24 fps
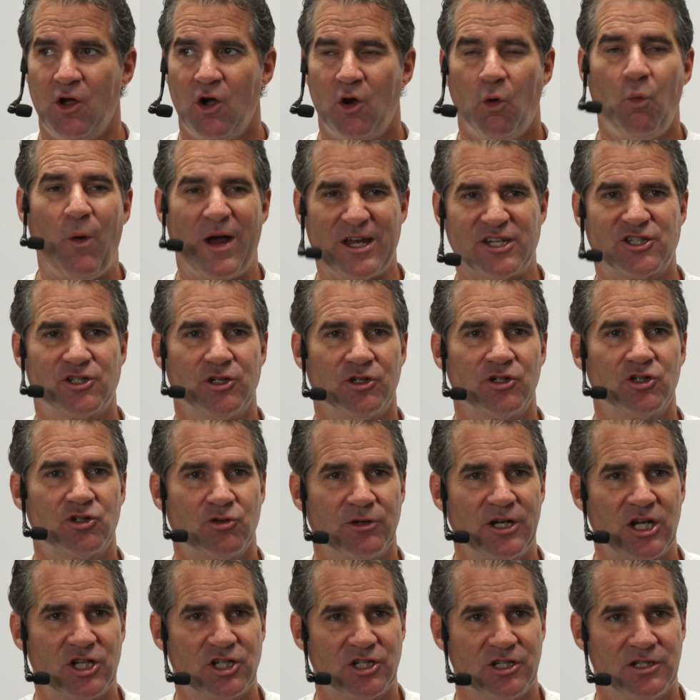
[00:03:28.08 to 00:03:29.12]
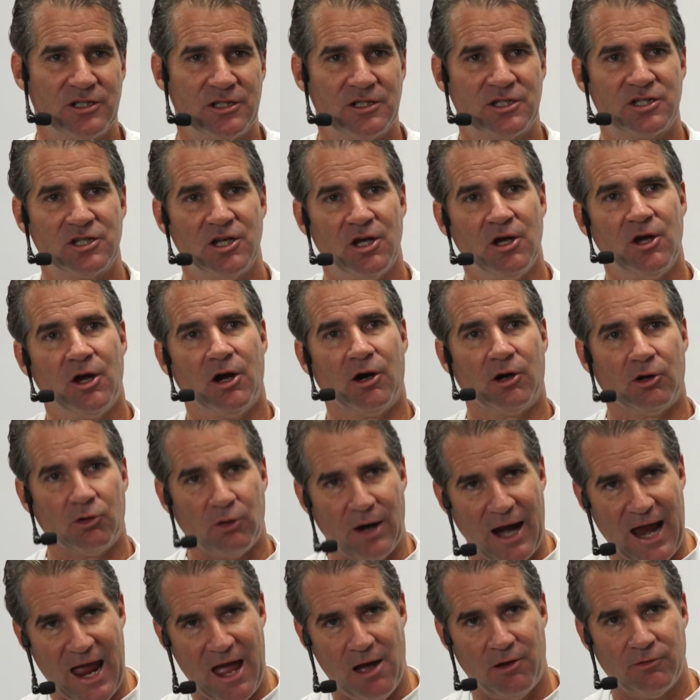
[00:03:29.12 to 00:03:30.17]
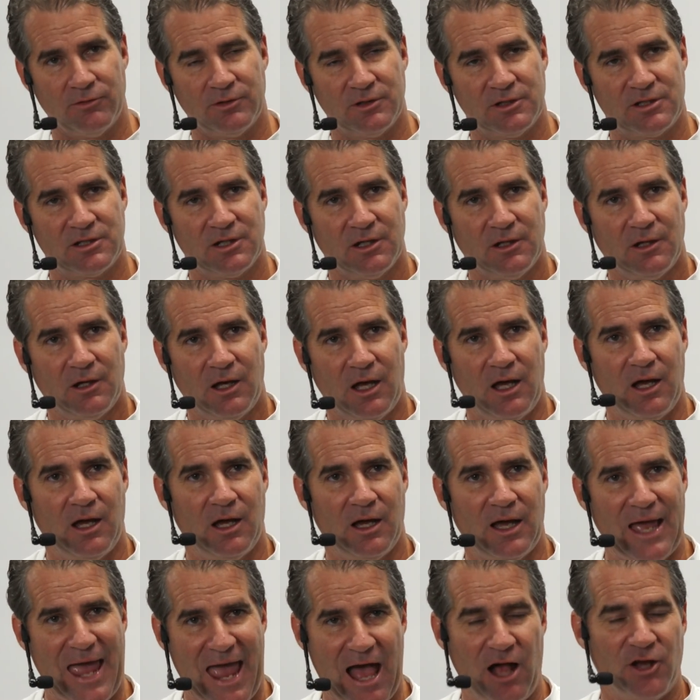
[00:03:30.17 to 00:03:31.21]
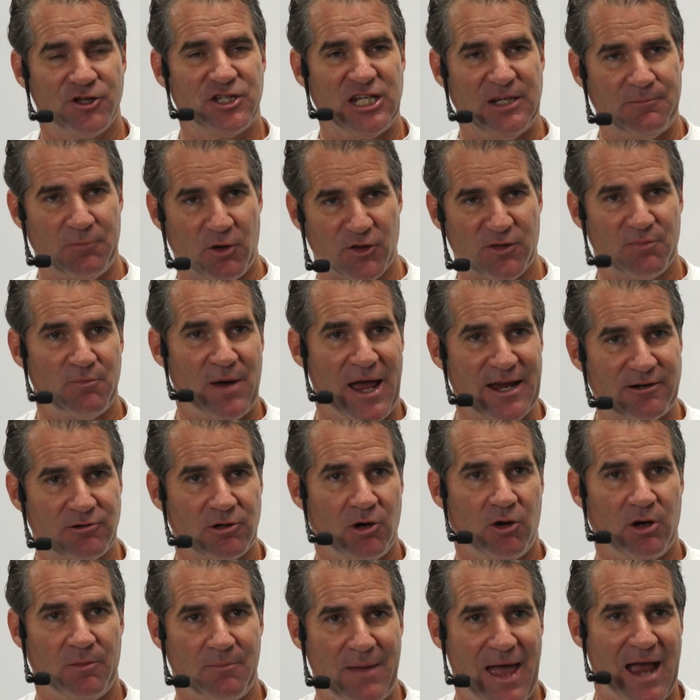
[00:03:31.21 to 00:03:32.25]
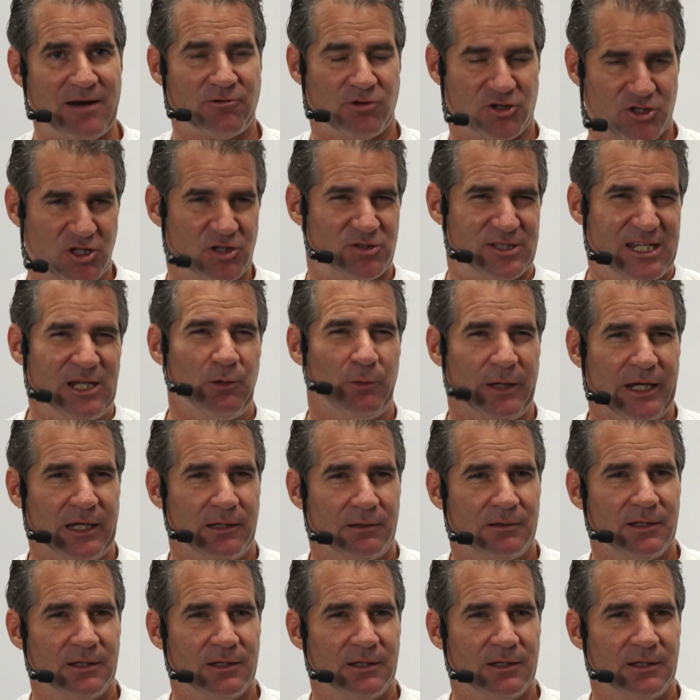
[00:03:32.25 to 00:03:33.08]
Western traditions around algae, both micro and macro, so seaweed,